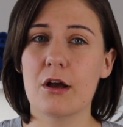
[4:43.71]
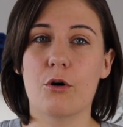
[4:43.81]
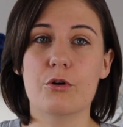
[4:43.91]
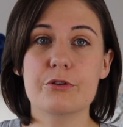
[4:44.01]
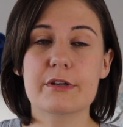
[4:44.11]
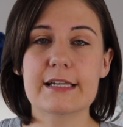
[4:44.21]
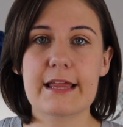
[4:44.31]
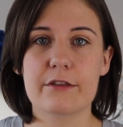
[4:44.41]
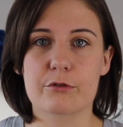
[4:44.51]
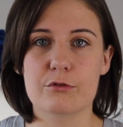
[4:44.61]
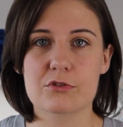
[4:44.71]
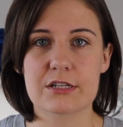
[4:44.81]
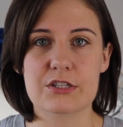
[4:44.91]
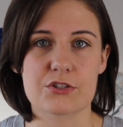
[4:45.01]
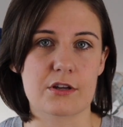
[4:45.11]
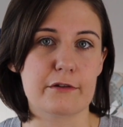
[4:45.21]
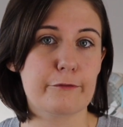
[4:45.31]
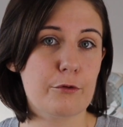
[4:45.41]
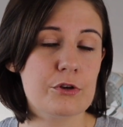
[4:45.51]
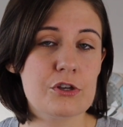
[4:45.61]
or you can let the cruise line decide
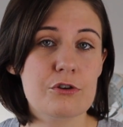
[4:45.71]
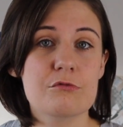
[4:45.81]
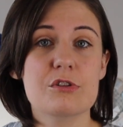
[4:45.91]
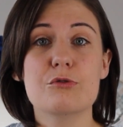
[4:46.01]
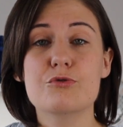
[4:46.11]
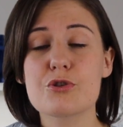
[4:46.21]
for you. You